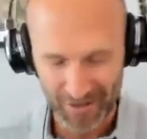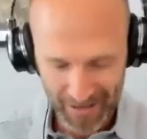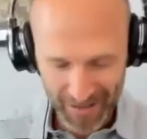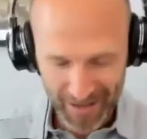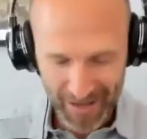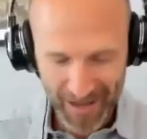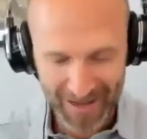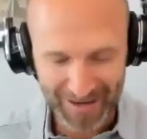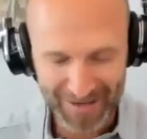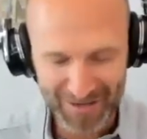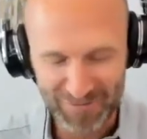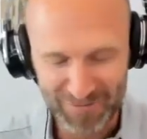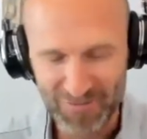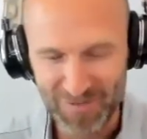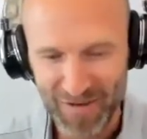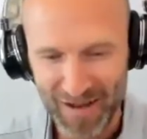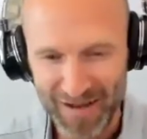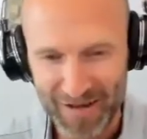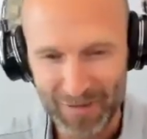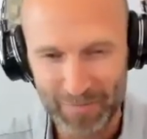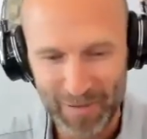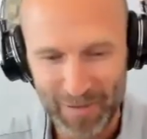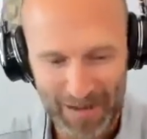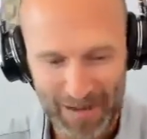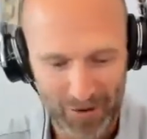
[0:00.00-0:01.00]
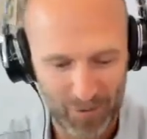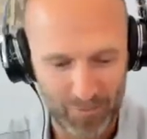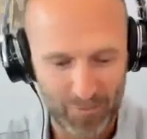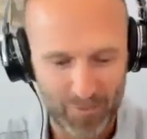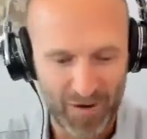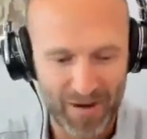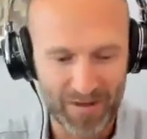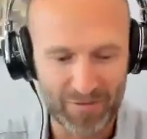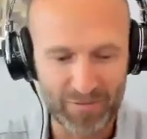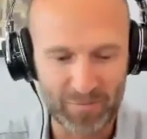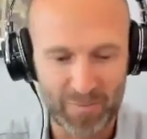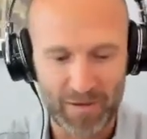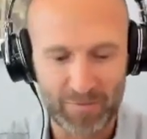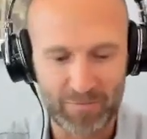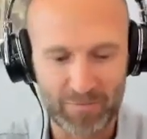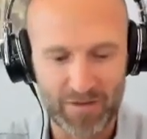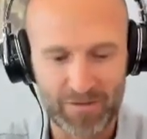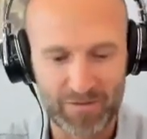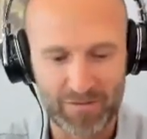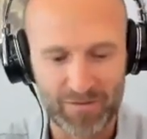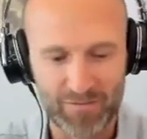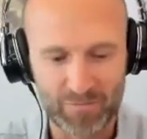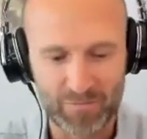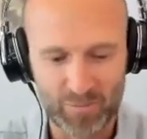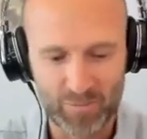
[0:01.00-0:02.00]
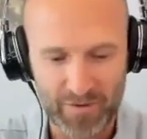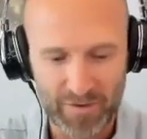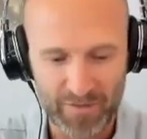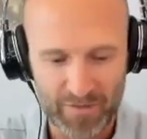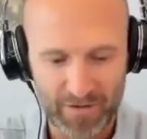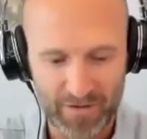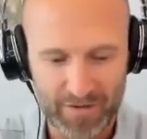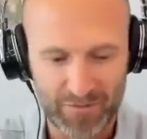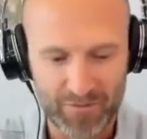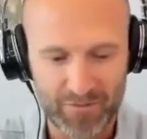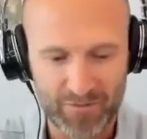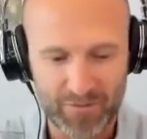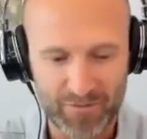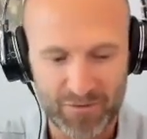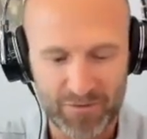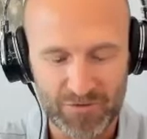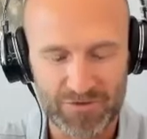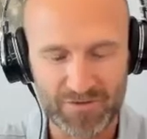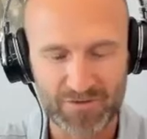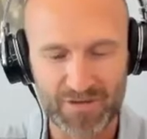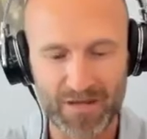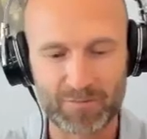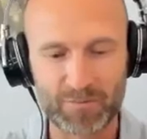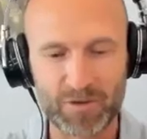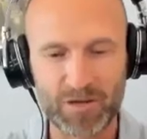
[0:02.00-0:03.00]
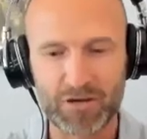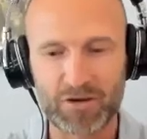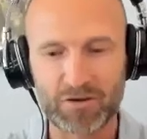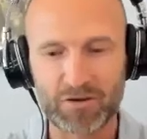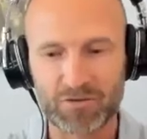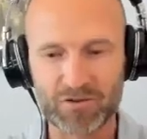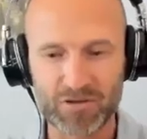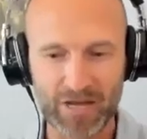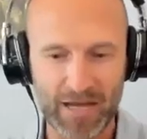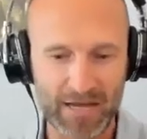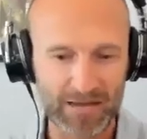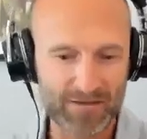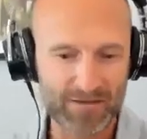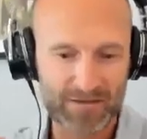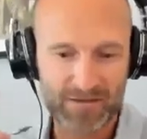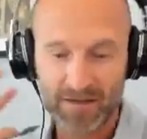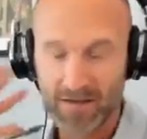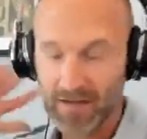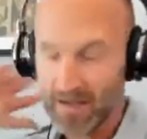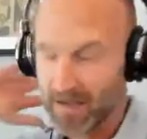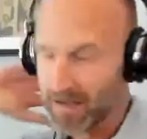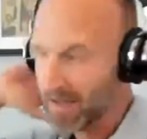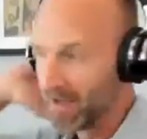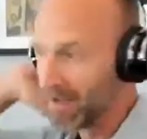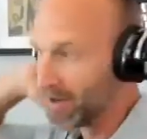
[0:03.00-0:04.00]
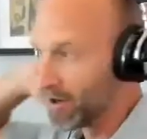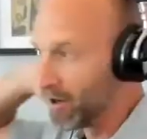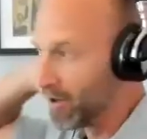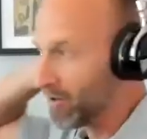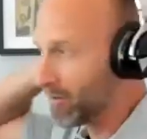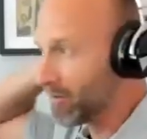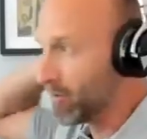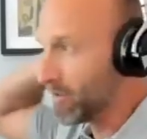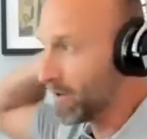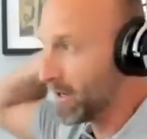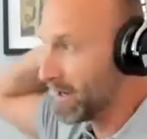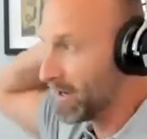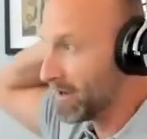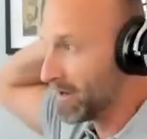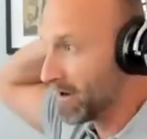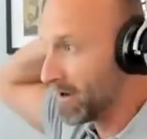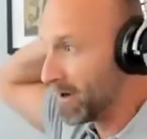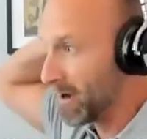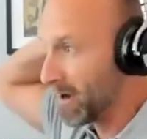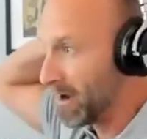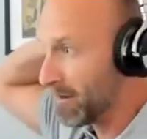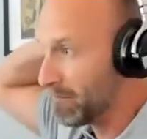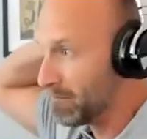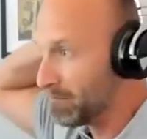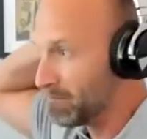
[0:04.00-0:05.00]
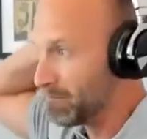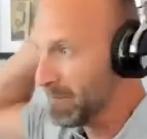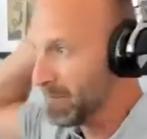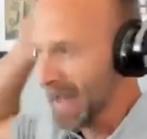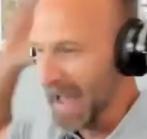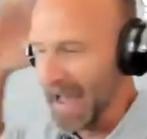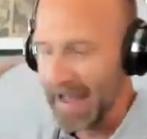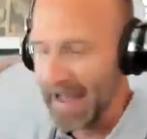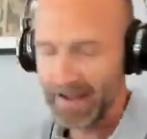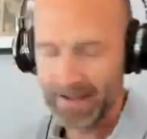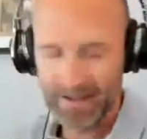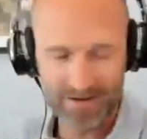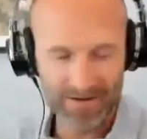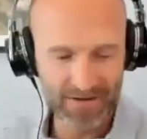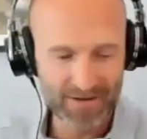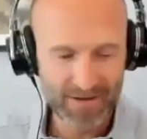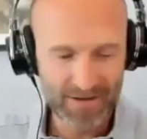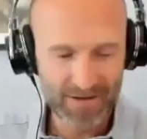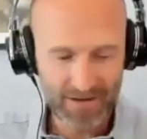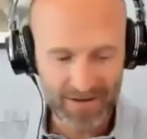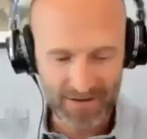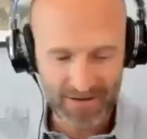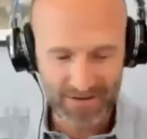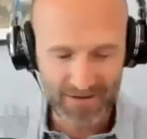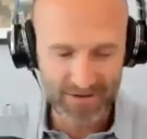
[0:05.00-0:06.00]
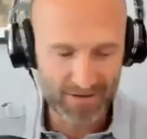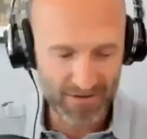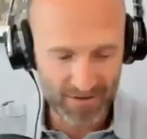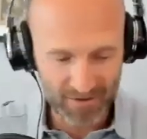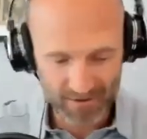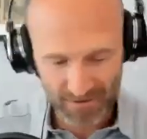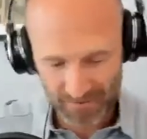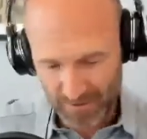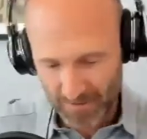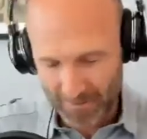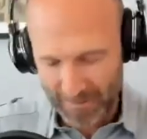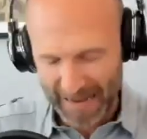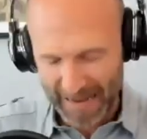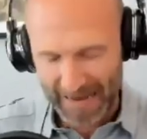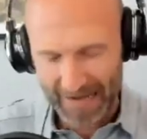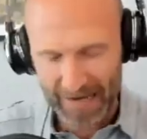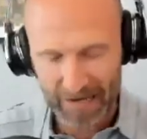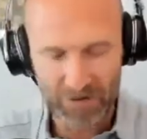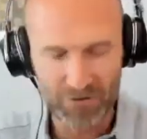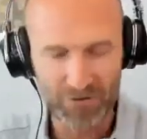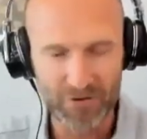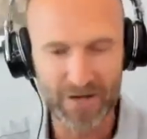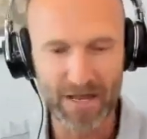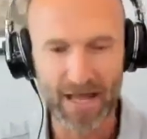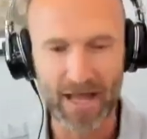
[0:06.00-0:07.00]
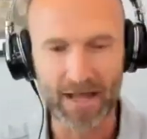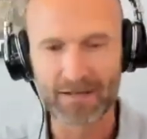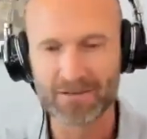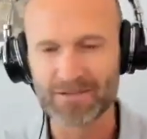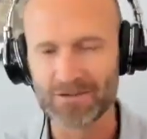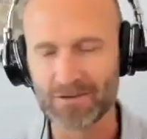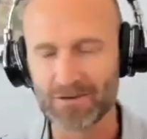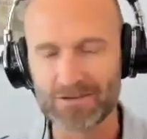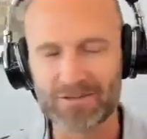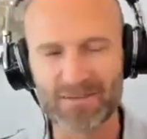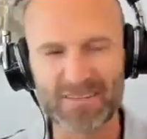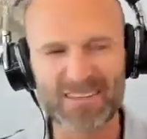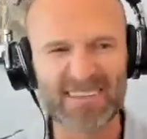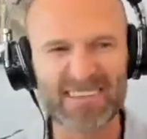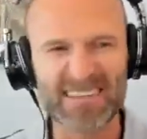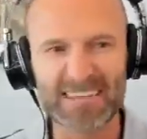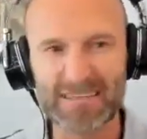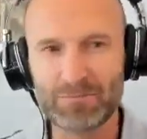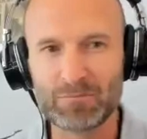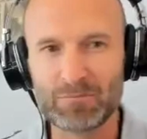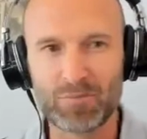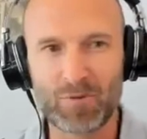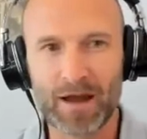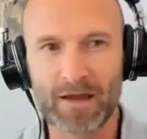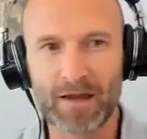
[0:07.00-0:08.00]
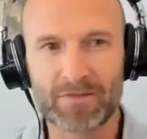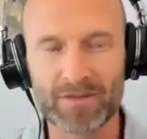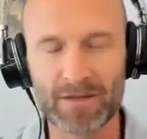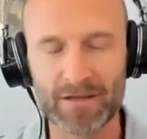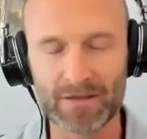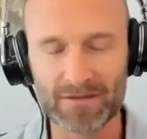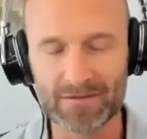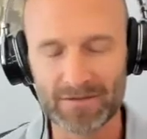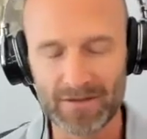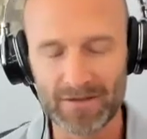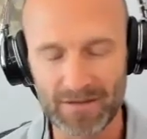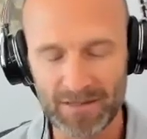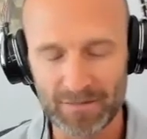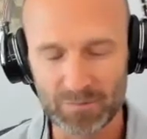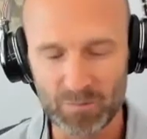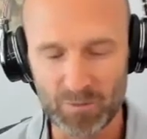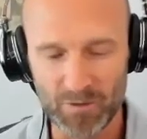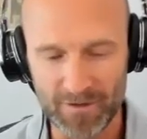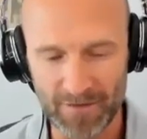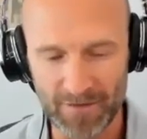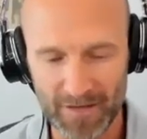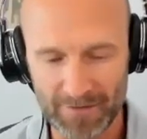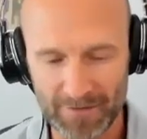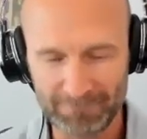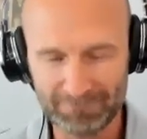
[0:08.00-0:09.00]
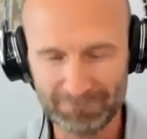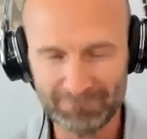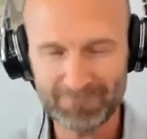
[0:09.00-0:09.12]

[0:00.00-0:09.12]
I define a power breath by breathing in through your stomach, your chest, and all the way up back on the back of your neck. So it's a deep breath in. So let's breathe in